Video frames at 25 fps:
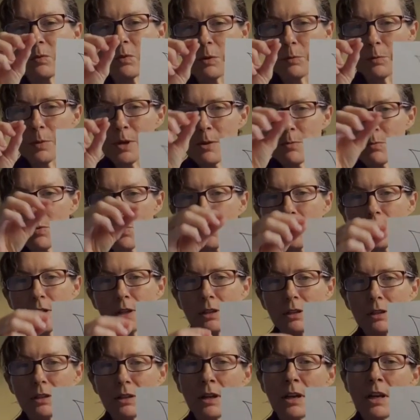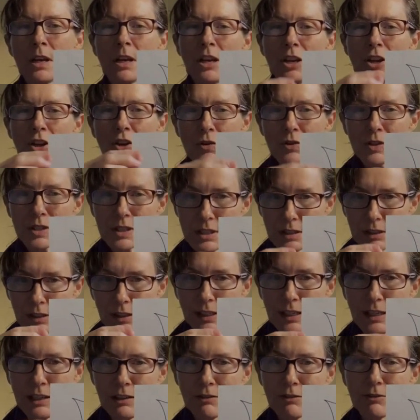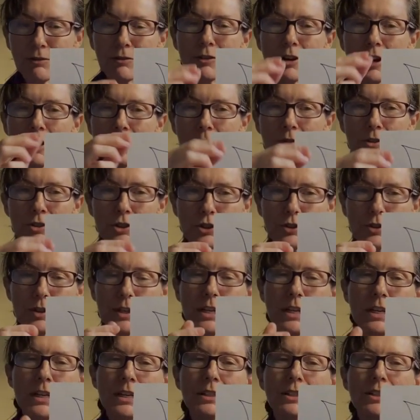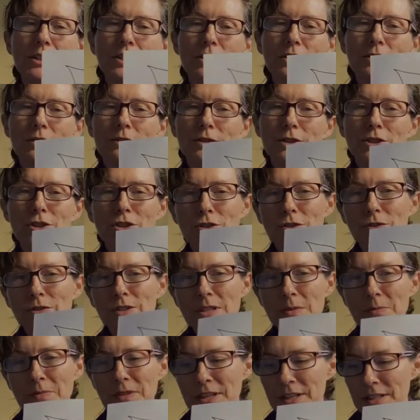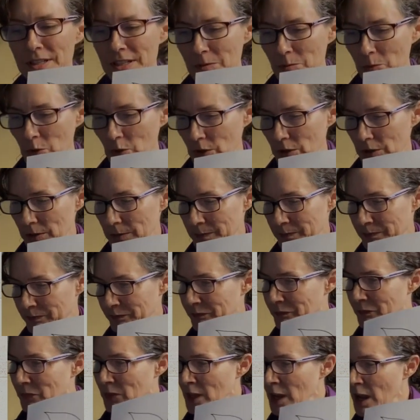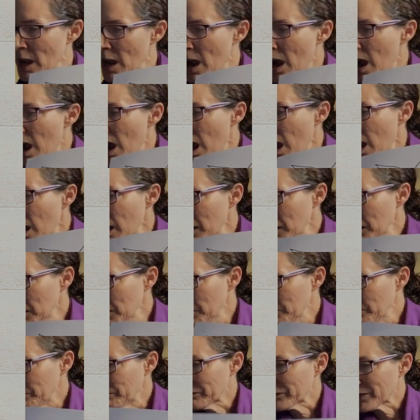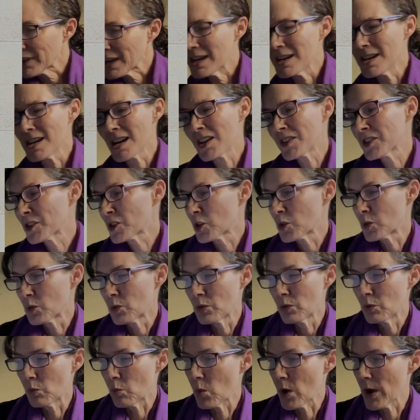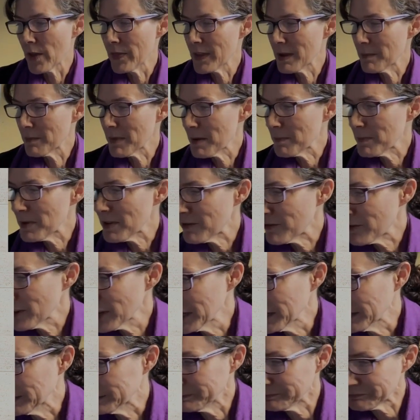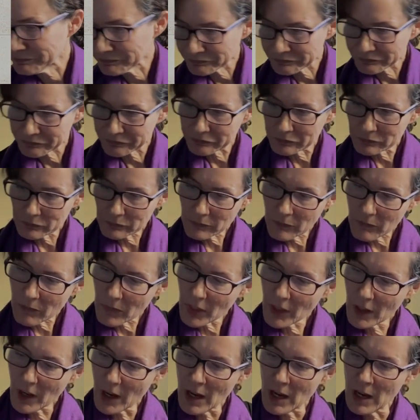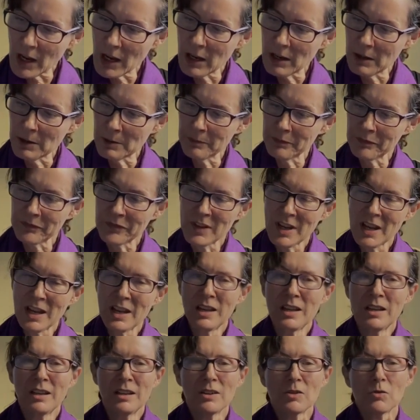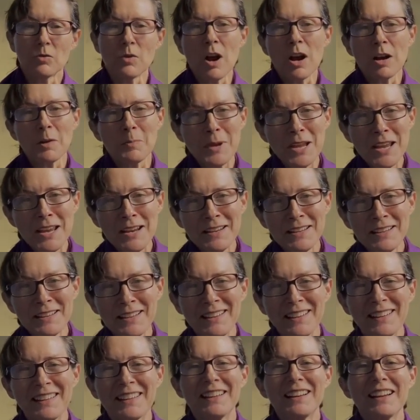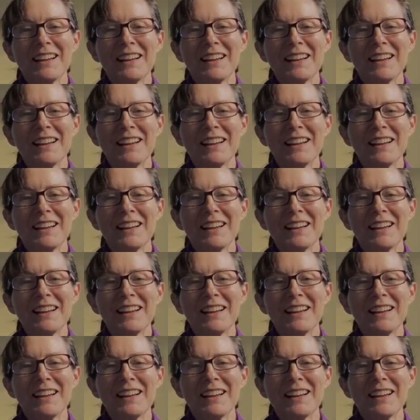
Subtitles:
where people can use the leaf of the tree to do something similar. Another one that might be fun, rock painting,